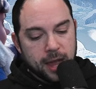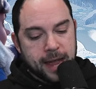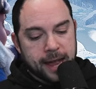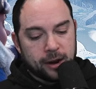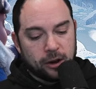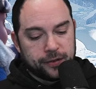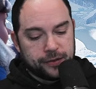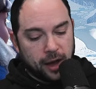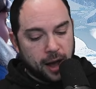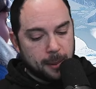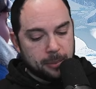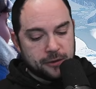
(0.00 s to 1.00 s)
And on
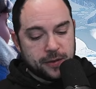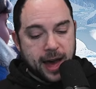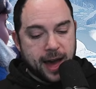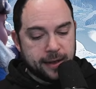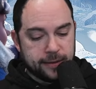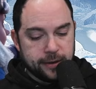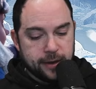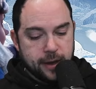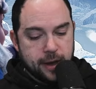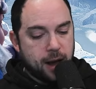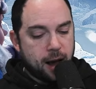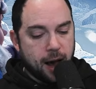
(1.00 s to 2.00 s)
top of that,
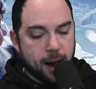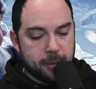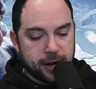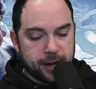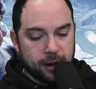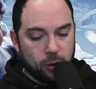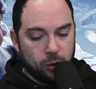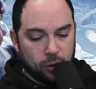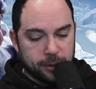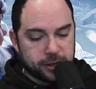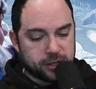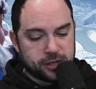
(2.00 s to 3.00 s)
I'm going to get a
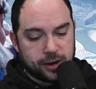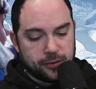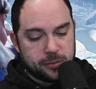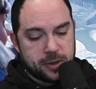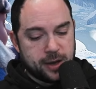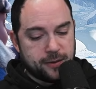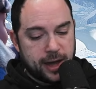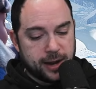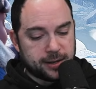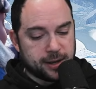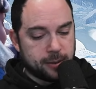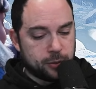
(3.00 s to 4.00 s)
whole bunch of stuff from the
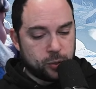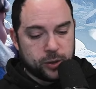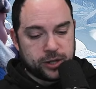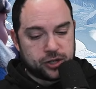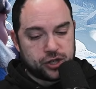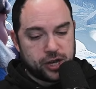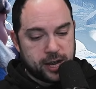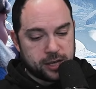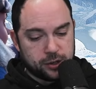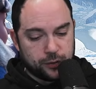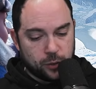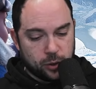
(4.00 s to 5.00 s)
event that I'm going to
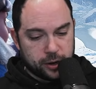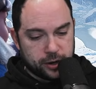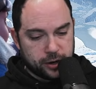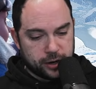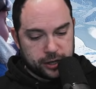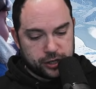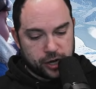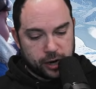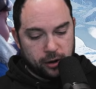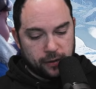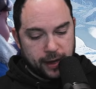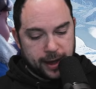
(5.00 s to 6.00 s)
exchange for. You're going to
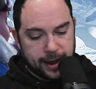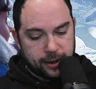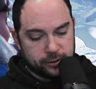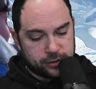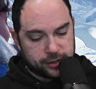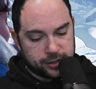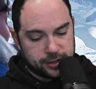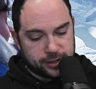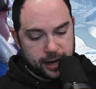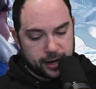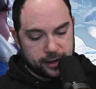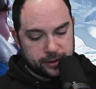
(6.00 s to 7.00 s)
check all that out in just a
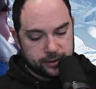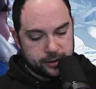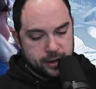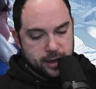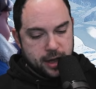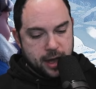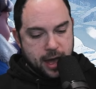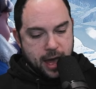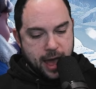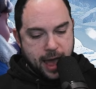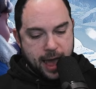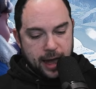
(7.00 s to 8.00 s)
second.
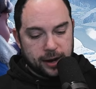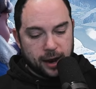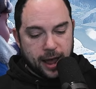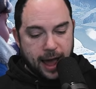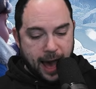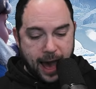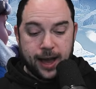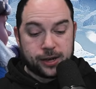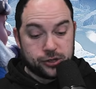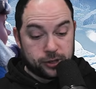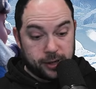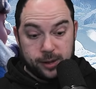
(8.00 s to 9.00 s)
And I
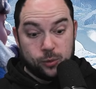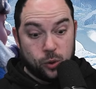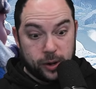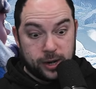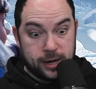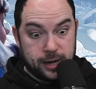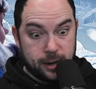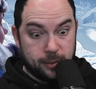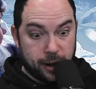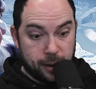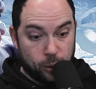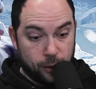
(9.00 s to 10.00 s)
actually am going to need to
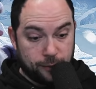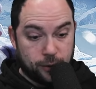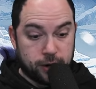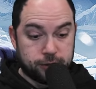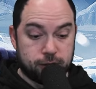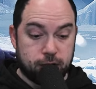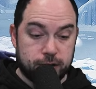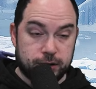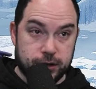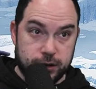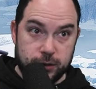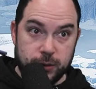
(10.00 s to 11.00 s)
buy more Frost
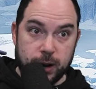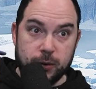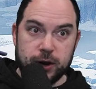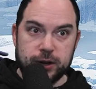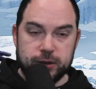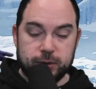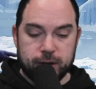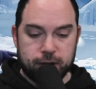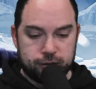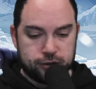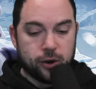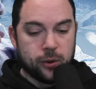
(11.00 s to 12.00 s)
Stars to do what I want to do
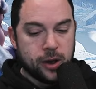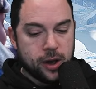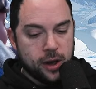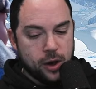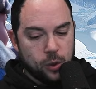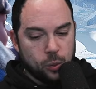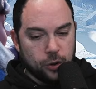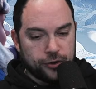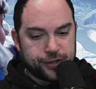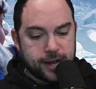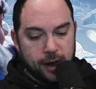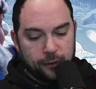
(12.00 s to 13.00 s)
here. So we'll
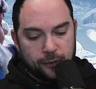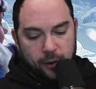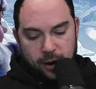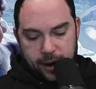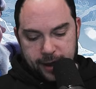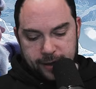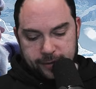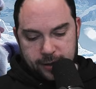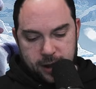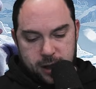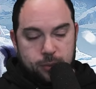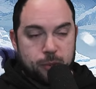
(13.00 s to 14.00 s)
see how far I get
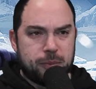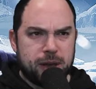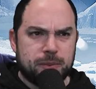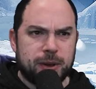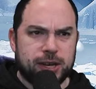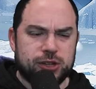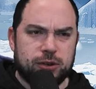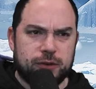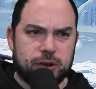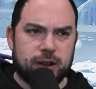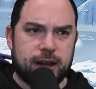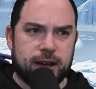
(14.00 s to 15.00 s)
today. But big picture,
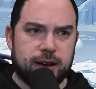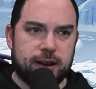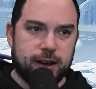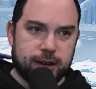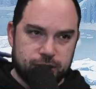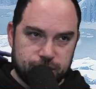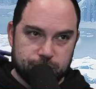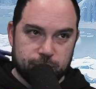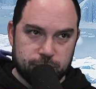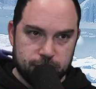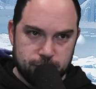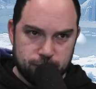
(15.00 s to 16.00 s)
if you're like,
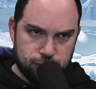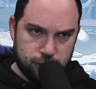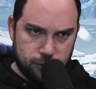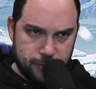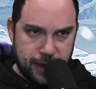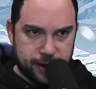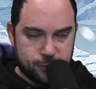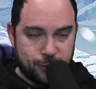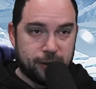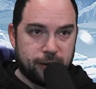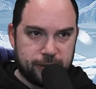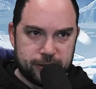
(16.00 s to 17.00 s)
Chisco, you showed me how to
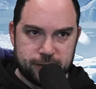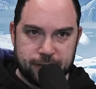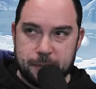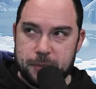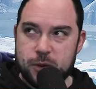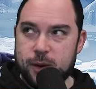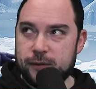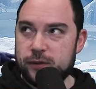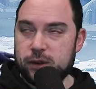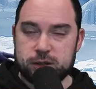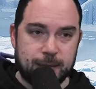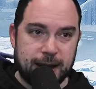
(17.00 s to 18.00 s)
spend on this event, but you haven't
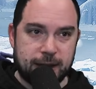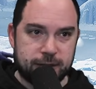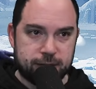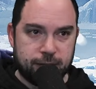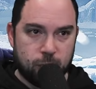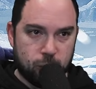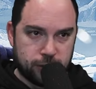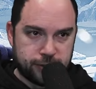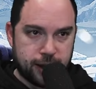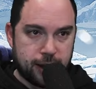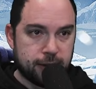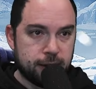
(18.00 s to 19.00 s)
talked about how this event
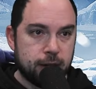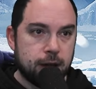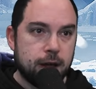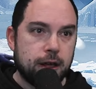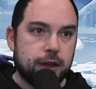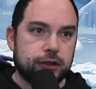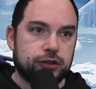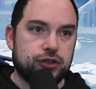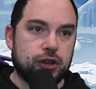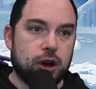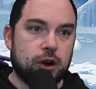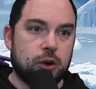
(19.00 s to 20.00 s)
works yet.
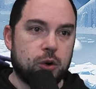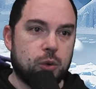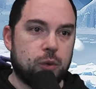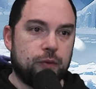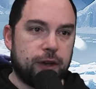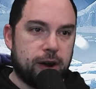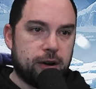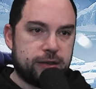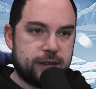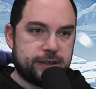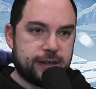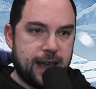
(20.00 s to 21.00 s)
So there are
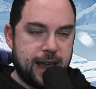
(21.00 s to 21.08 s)
these